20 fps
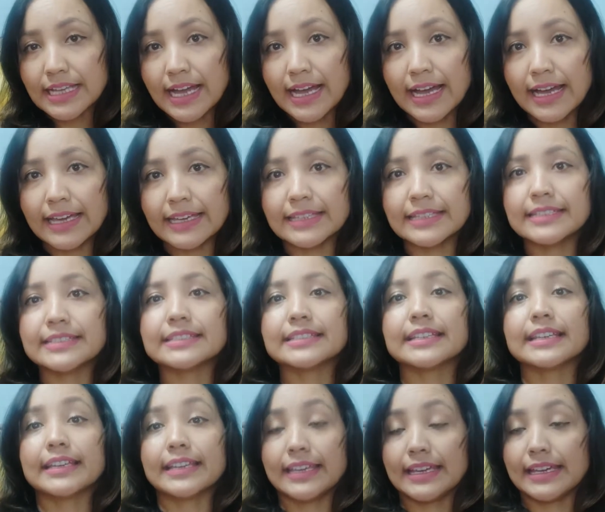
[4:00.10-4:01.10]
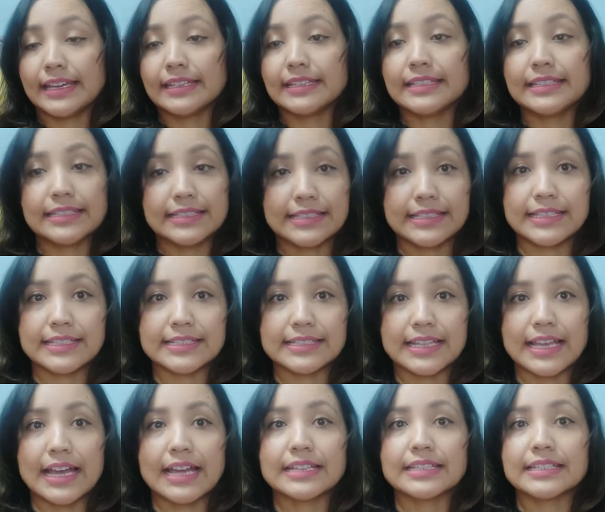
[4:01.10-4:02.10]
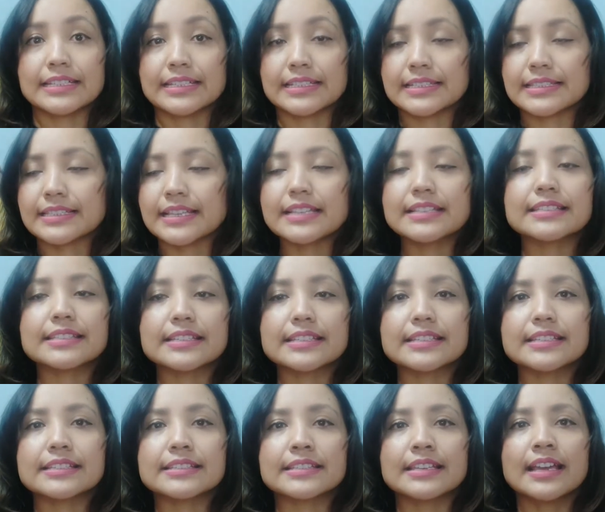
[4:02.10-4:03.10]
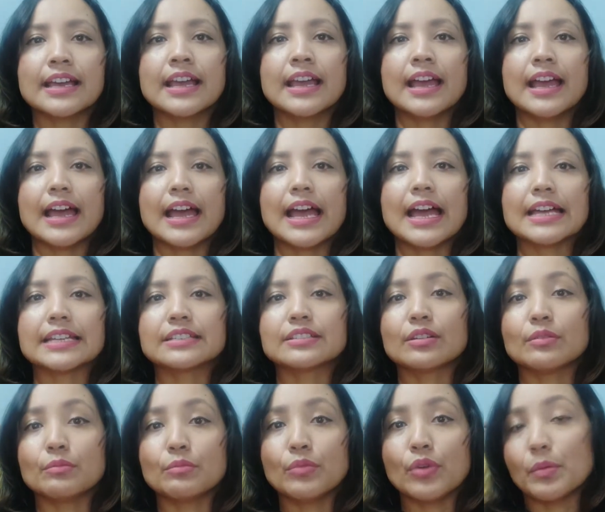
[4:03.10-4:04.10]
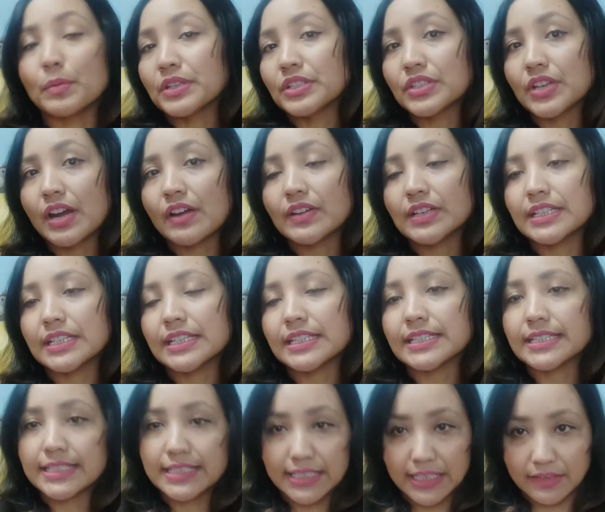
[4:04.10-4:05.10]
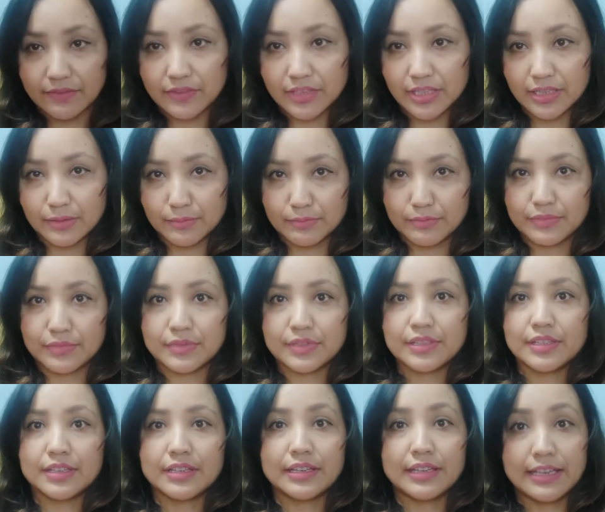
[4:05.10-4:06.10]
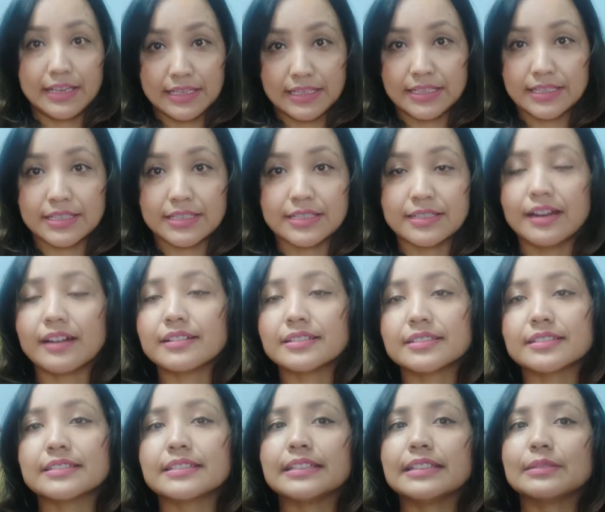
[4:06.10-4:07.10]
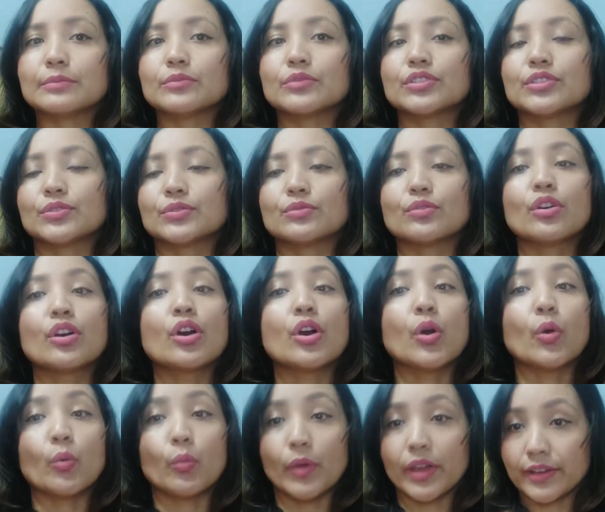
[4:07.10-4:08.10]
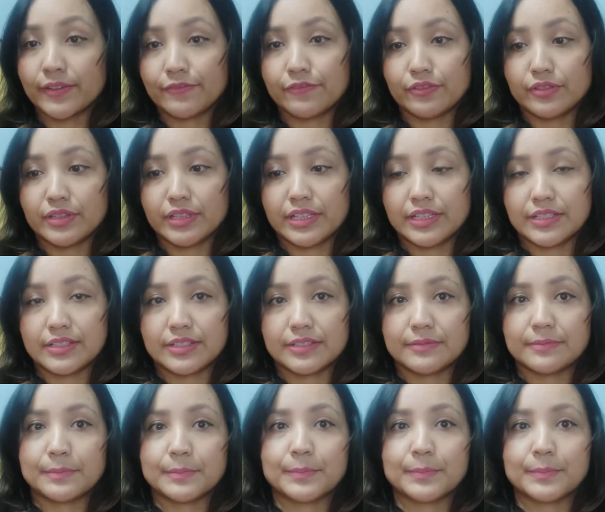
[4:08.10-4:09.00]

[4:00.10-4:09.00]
eyes again, he sees that his senses had momentarily deceived him and started him to wakefulness.